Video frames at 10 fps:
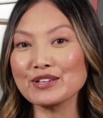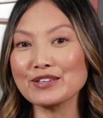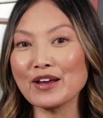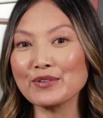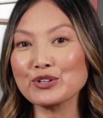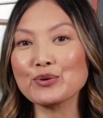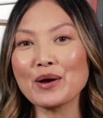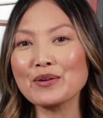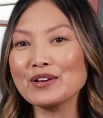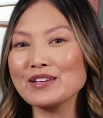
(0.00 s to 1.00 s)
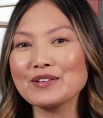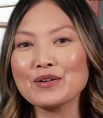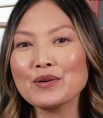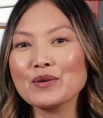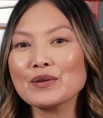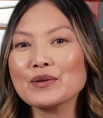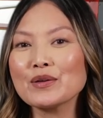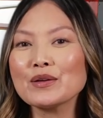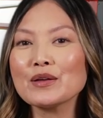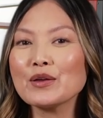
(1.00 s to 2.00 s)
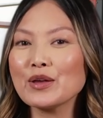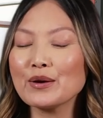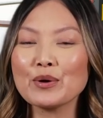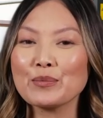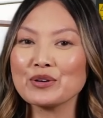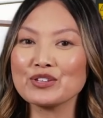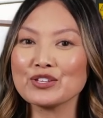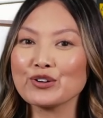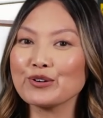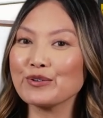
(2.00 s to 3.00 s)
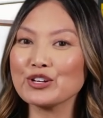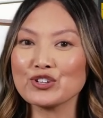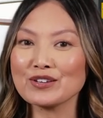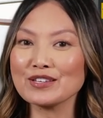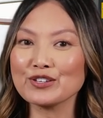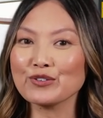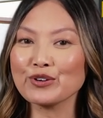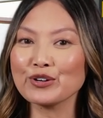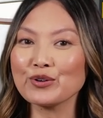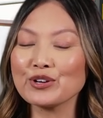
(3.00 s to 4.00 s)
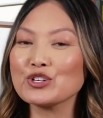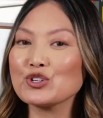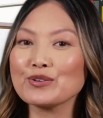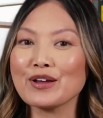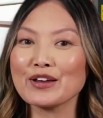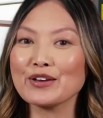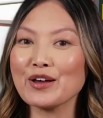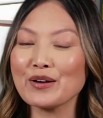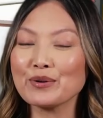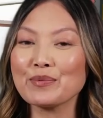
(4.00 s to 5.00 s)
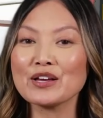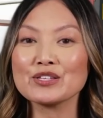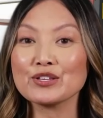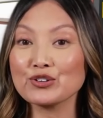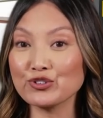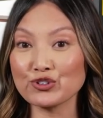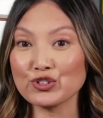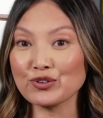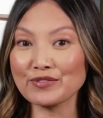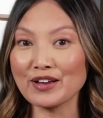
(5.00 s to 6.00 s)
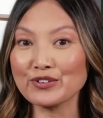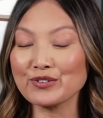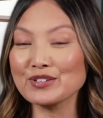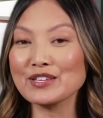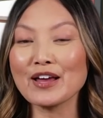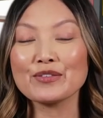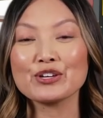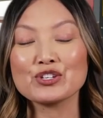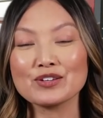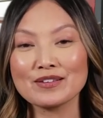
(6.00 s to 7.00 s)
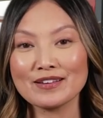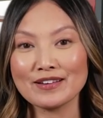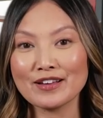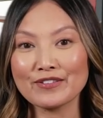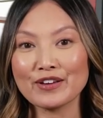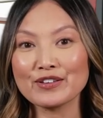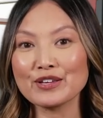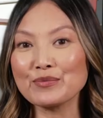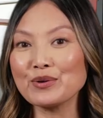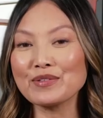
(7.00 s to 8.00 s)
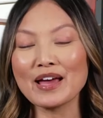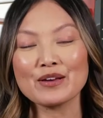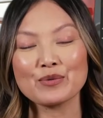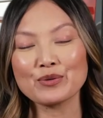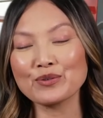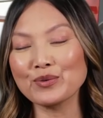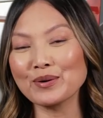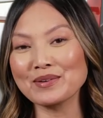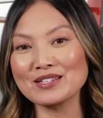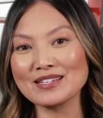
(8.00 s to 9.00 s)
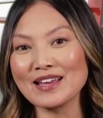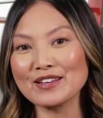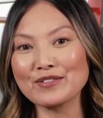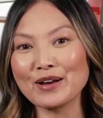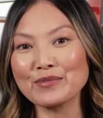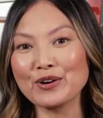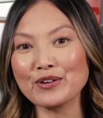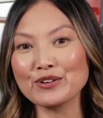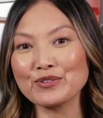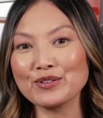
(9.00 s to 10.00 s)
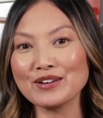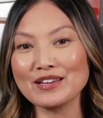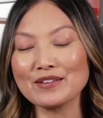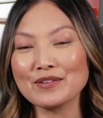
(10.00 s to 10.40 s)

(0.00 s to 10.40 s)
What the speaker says: silage quality. Aerobic deterioration is a critical issue that can compromise the nutritional value of silage, affecting both animal performance and farm profitability.